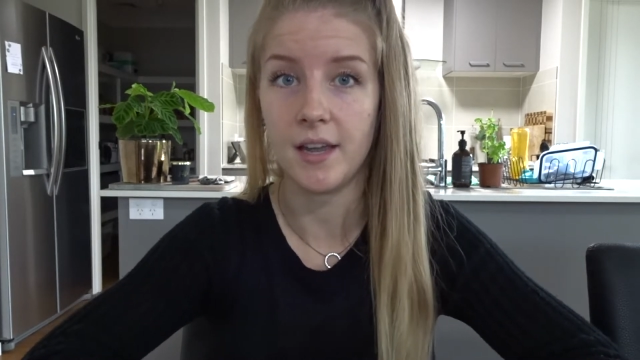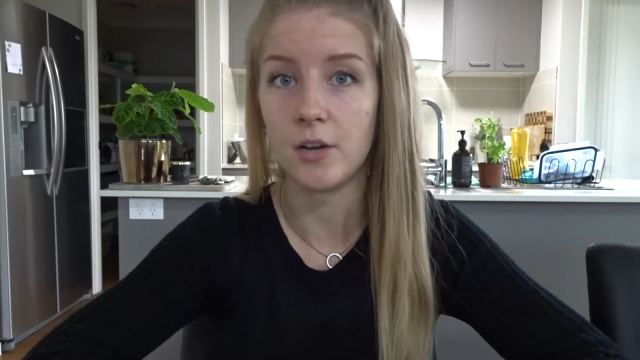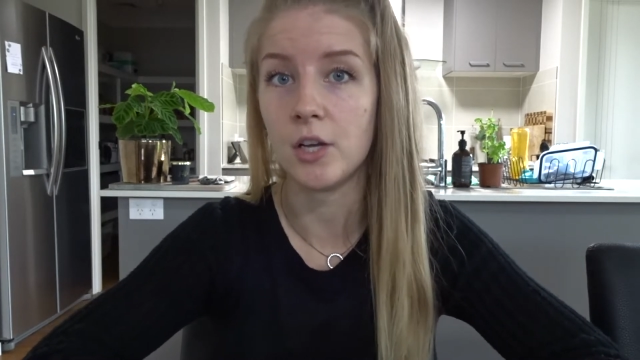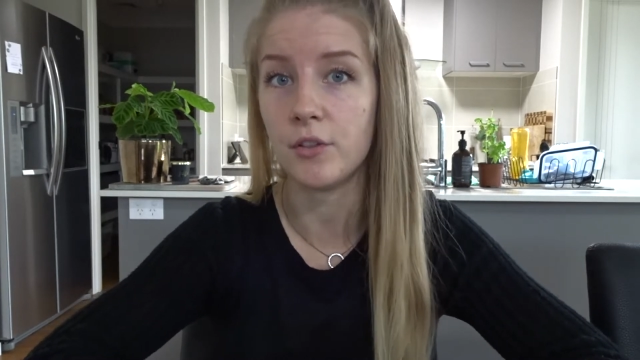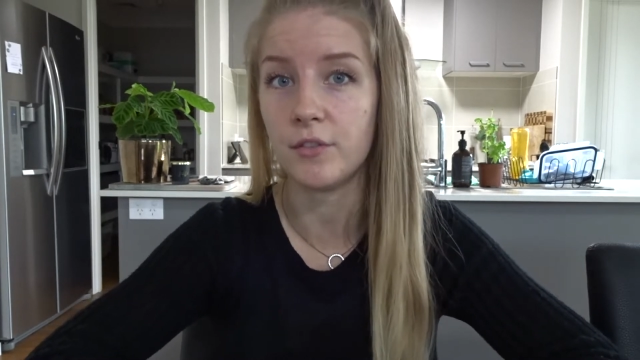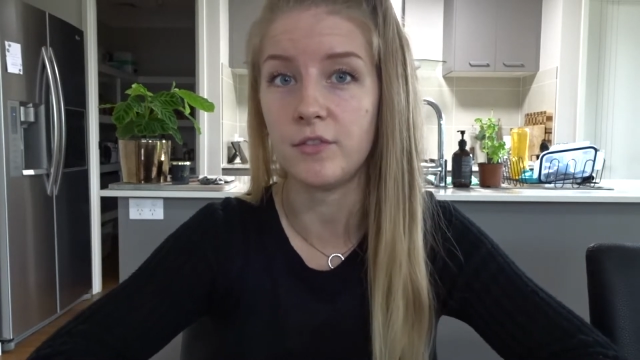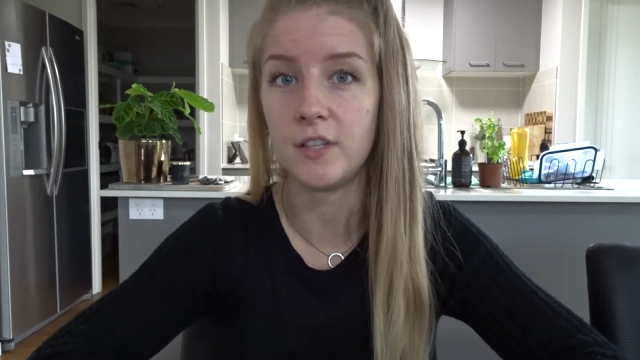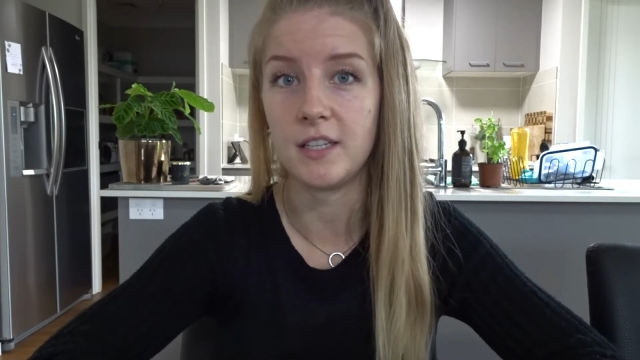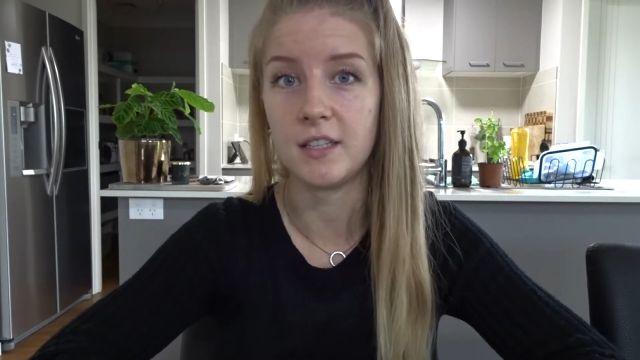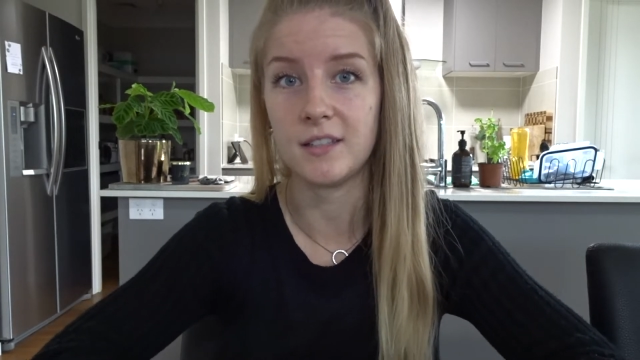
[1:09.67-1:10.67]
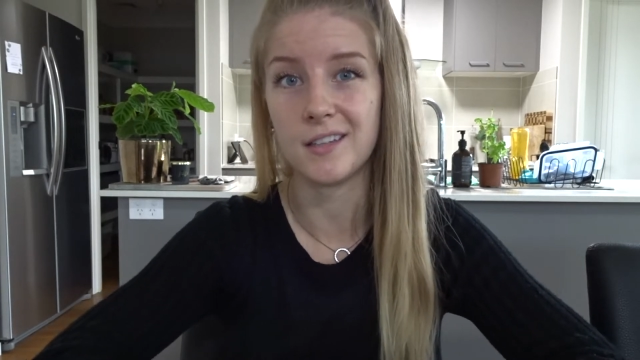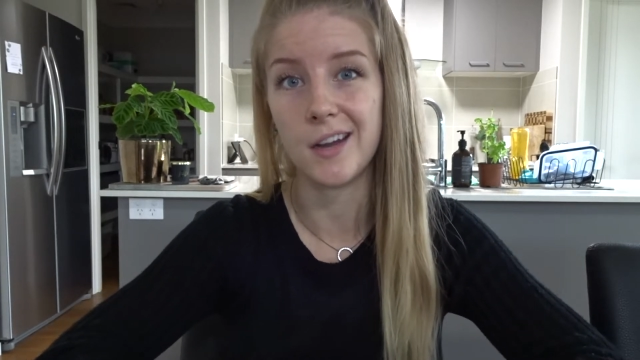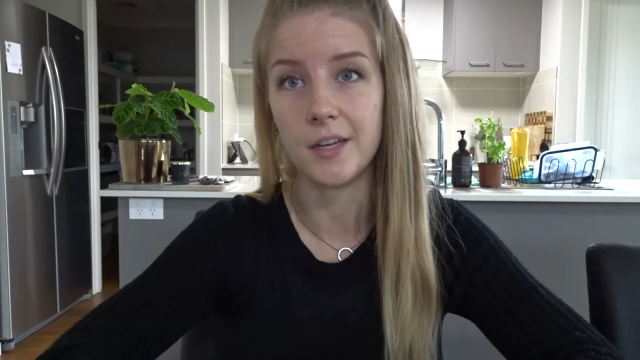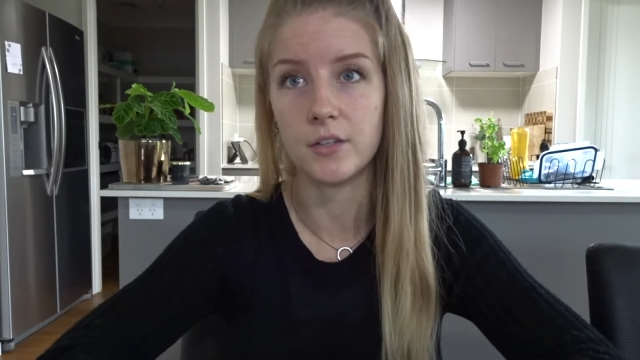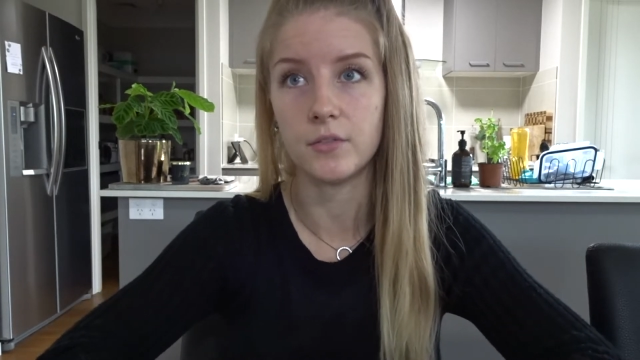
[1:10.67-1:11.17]
our health and fitness
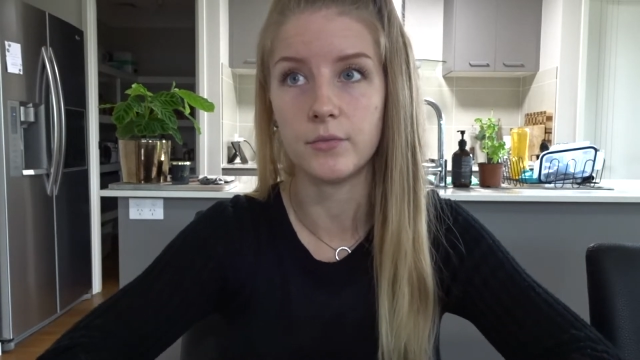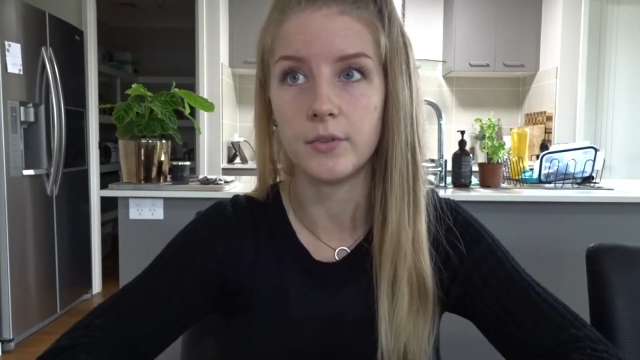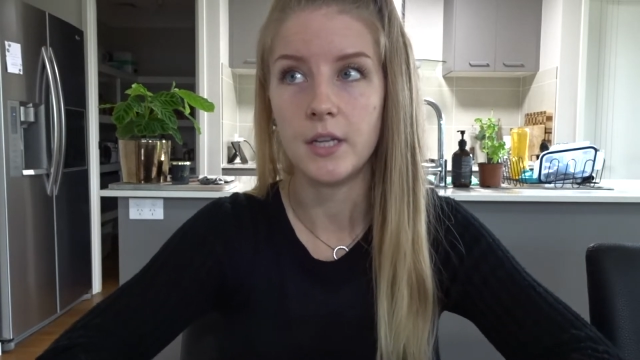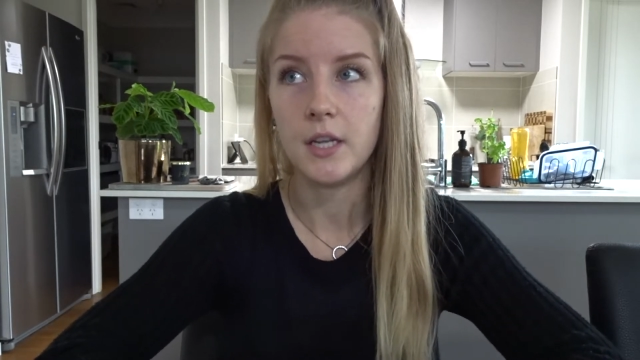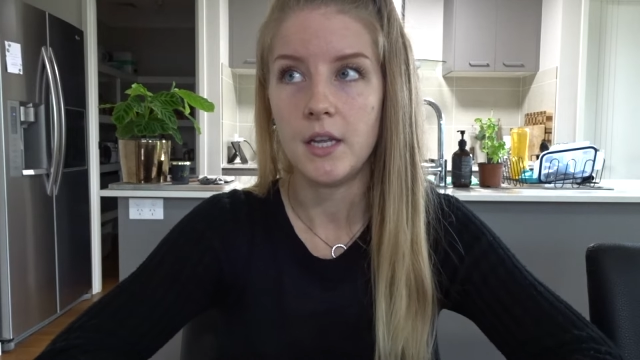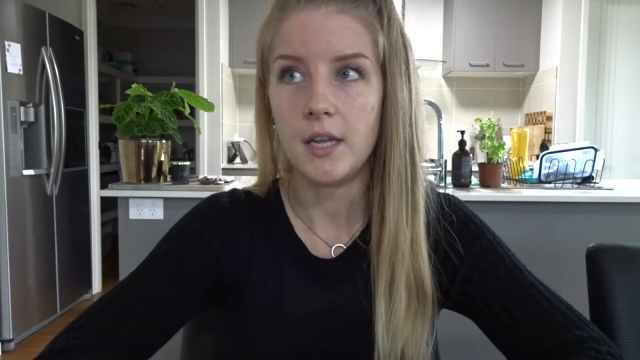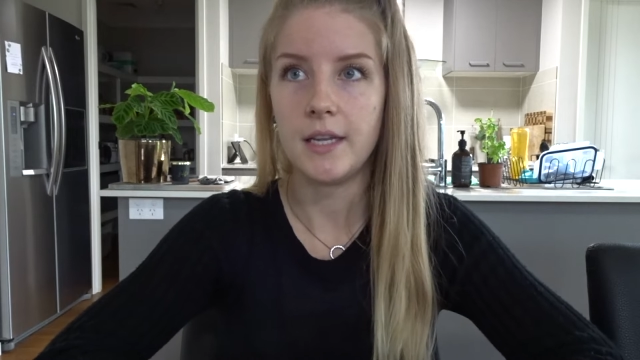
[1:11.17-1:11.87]
it